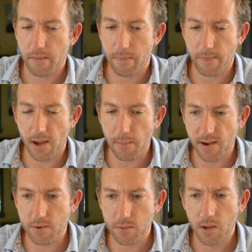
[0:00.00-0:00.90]
flight
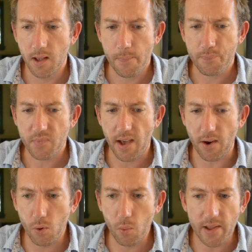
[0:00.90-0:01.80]
manual.
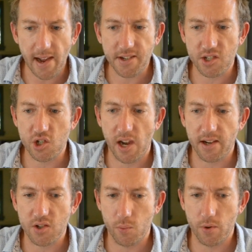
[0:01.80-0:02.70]
And all we had to
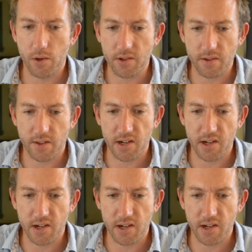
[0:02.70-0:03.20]
change were